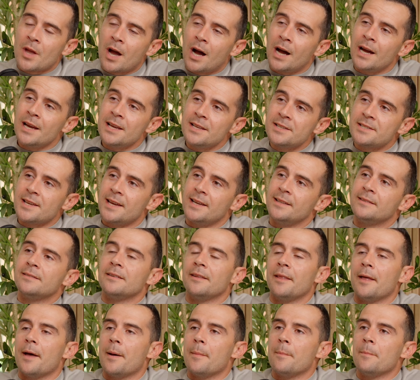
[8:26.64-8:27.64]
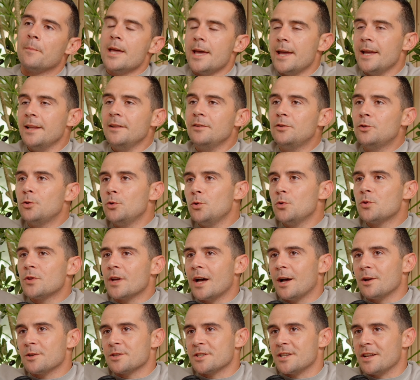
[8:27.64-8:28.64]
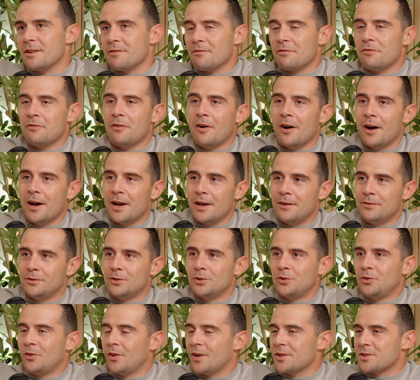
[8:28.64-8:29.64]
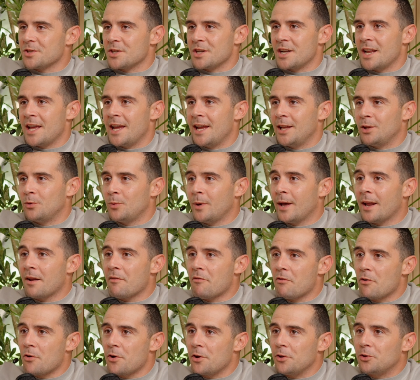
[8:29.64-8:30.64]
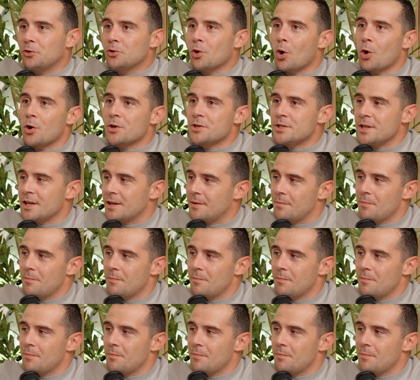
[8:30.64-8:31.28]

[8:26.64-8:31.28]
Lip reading: I say to them, in 2005 to 2008, we had a very toxic